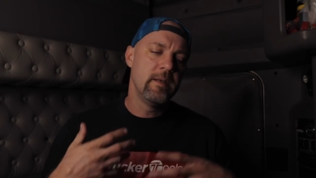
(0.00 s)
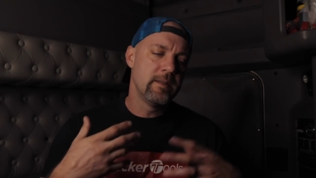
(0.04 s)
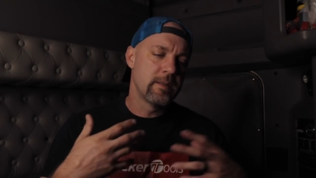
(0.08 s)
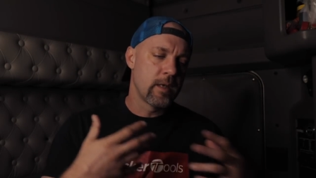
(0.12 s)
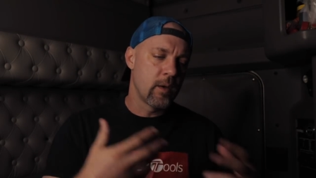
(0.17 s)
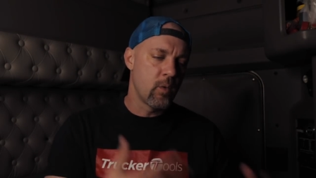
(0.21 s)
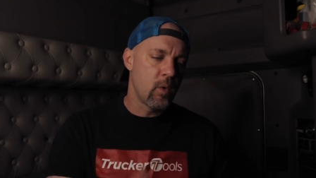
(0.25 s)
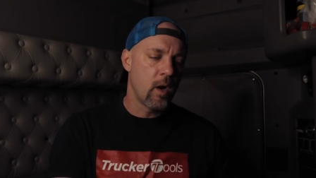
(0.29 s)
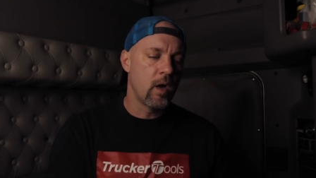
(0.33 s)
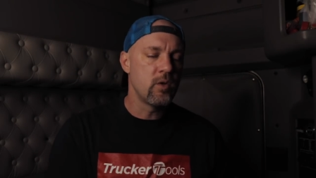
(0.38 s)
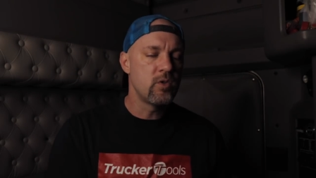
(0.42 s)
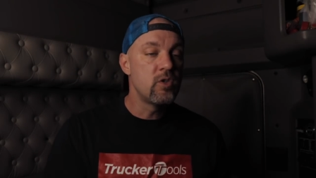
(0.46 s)

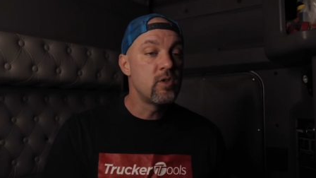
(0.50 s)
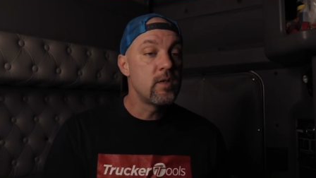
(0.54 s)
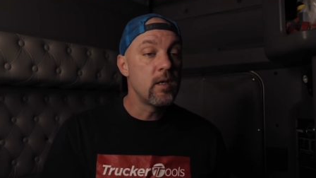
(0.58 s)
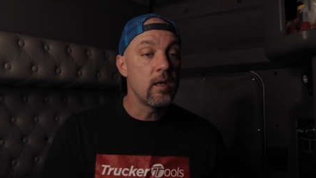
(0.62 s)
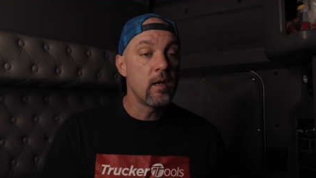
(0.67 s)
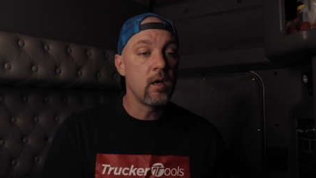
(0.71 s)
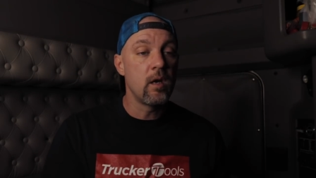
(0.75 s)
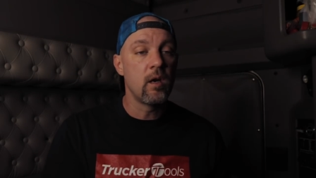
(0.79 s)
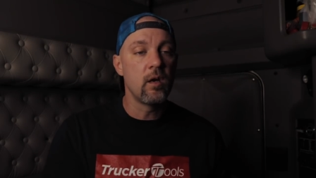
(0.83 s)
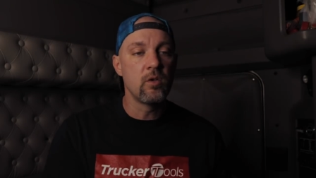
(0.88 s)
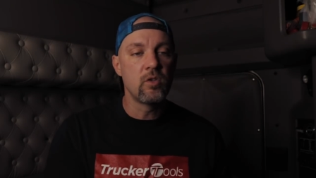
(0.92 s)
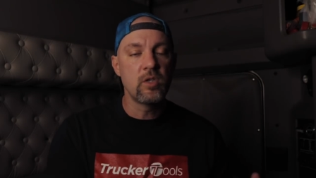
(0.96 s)
He's like, why don't you
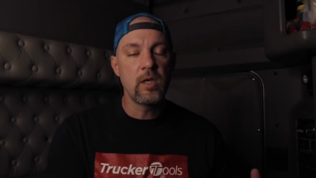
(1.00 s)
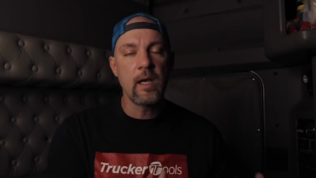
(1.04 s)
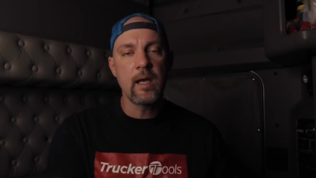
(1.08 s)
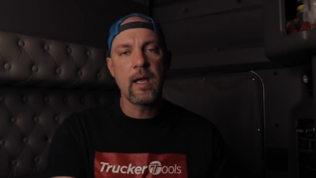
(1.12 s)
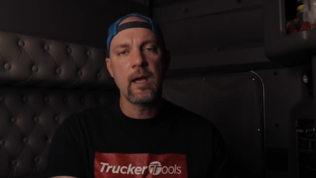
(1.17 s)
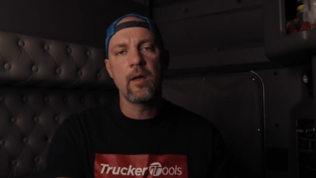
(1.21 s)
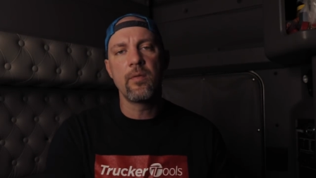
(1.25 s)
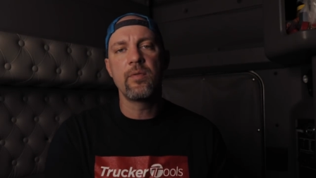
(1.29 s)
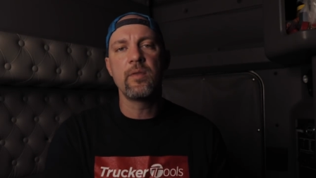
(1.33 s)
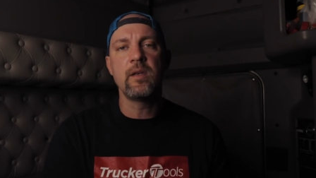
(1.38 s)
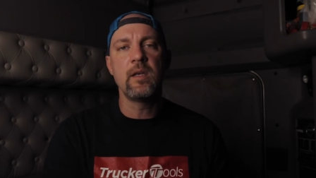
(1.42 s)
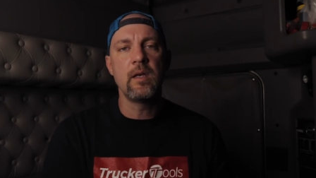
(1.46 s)
sit here,
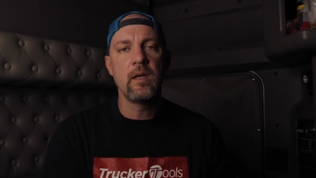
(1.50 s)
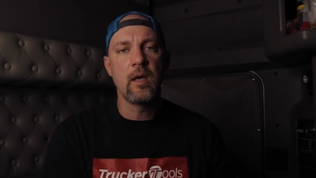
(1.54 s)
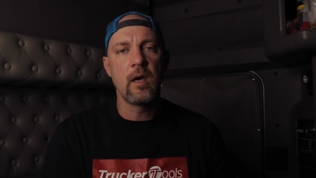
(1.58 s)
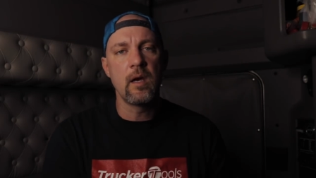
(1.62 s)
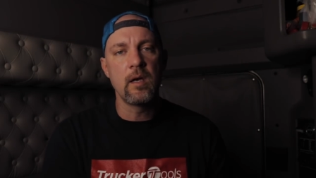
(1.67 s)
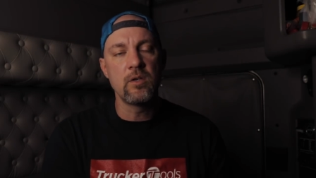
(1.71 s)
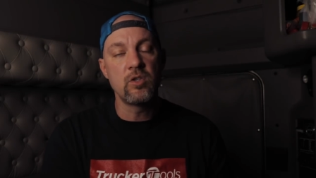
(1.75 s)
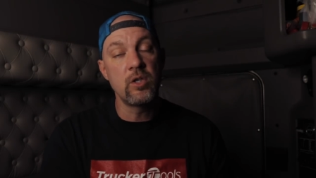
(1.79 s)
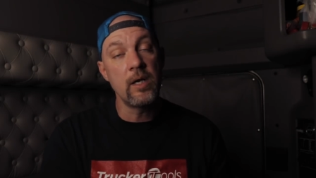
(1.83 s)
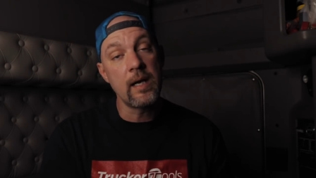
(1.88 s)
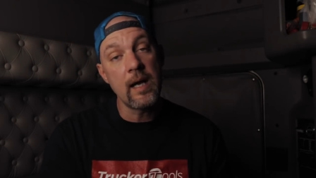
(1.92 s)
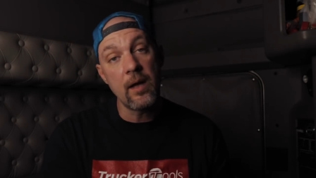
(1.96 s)
check out the
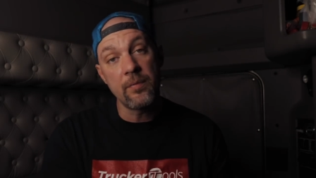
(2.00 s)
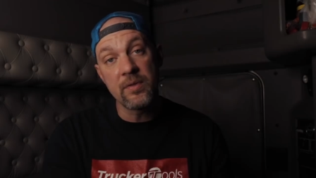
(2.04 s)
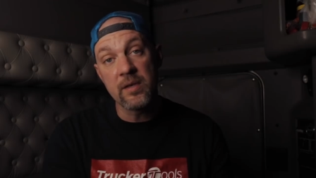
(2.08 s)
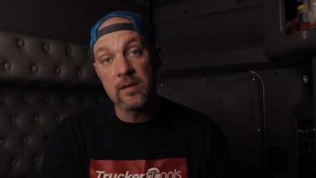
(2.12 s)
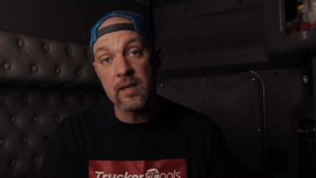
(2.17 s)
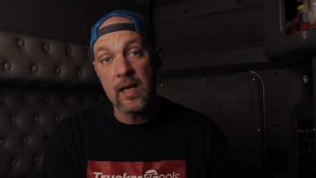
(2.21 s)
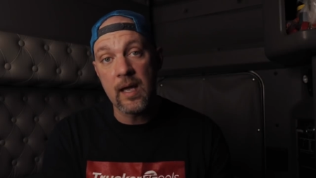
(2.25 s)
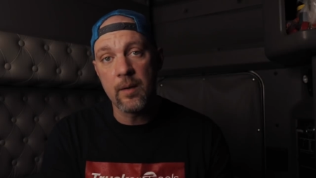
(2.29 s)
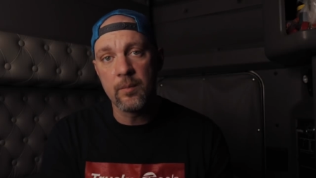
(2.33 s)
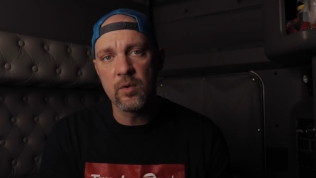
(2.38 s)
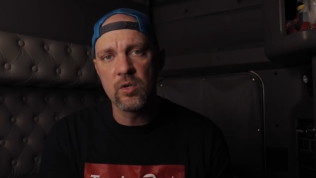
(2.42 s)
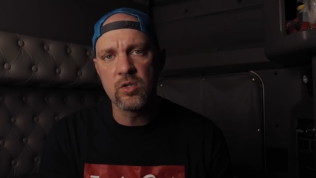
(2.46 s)
uh, check out
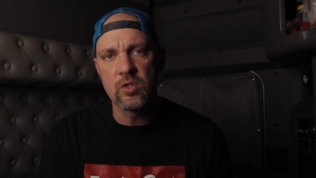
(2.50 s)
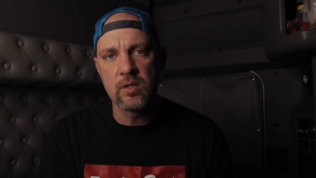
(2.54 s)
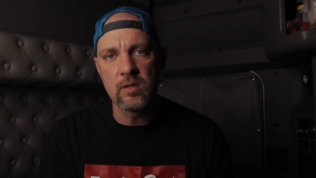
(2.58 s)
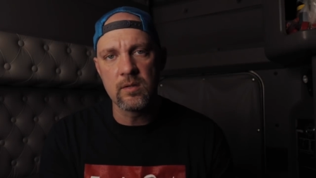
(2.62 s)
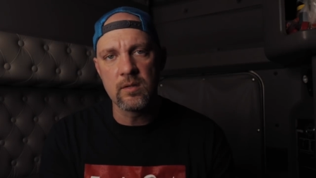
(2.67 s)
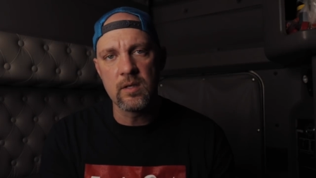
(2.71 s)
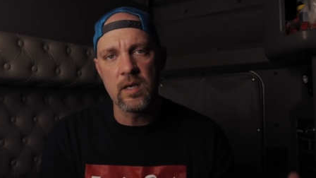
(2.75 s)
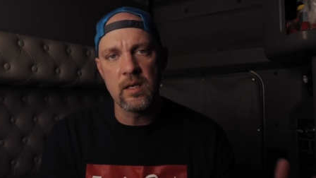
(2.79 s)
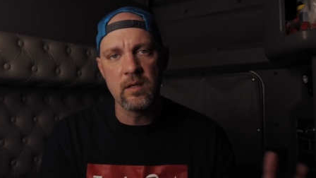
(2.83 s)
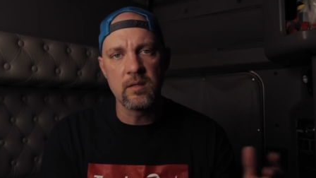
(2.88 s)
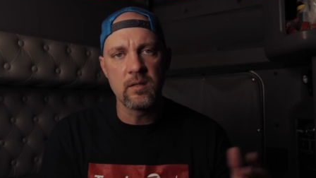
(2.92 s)
the damage and,